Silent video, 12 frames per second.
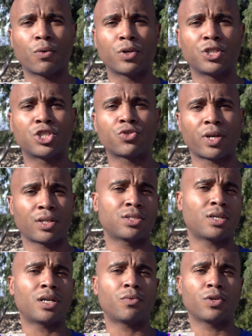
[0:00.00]
what your
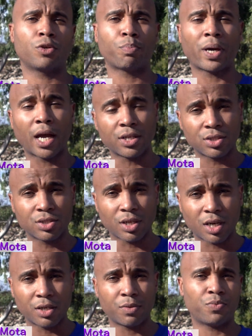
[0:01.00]
strengths are, what your passions
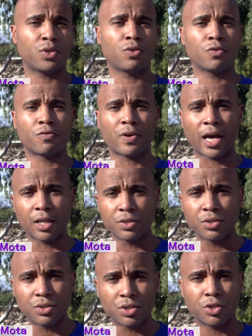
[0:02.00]
are, your
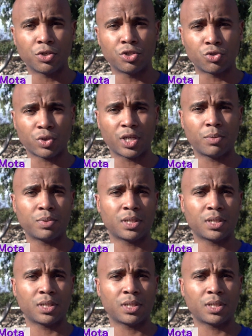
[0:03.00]
values, your dreams,